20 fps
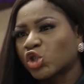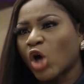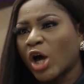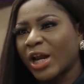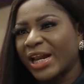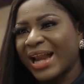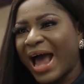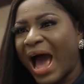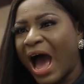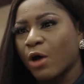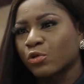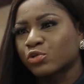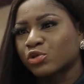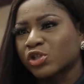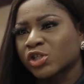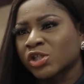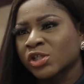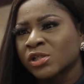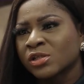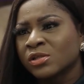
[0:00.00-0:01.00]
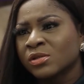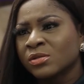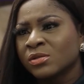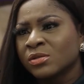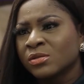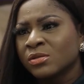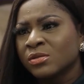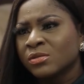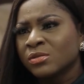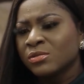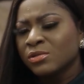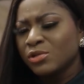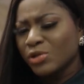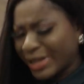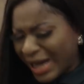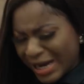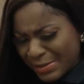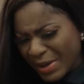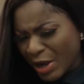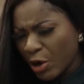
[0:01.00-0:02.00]
sort it out.
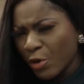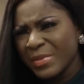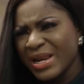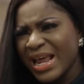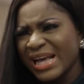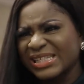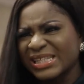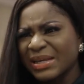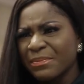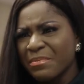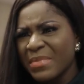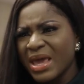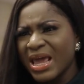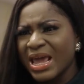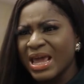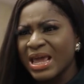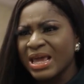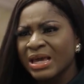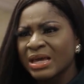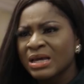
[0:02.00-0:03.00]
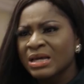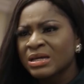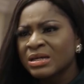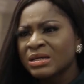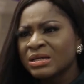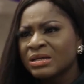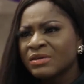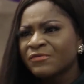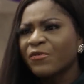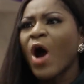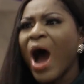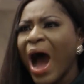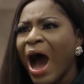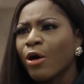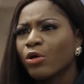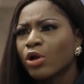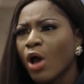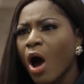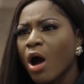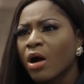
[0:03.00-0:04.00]
You can't be humiliating me. For
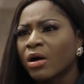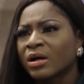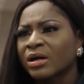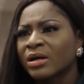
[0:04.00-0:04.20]
how